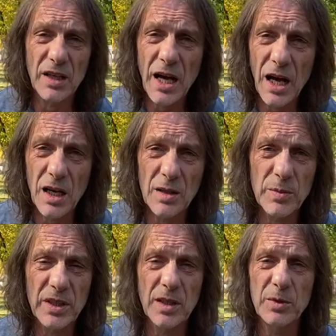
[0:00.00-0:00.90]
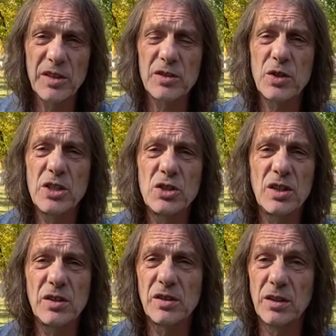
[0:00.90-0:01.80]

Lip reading: in Holland, big demonstrations.